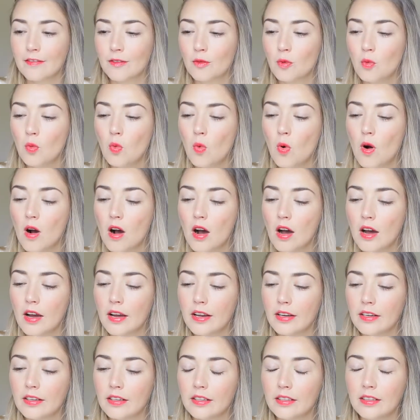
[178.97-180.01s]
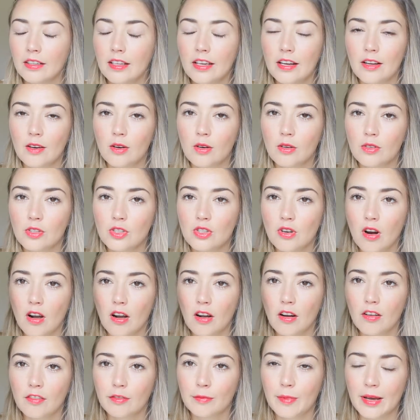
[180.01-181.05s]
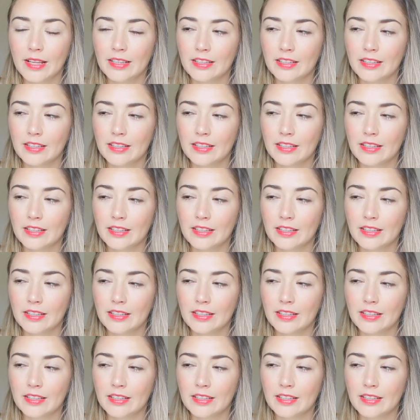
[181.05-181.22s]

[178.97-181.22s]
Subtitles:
one little jar of my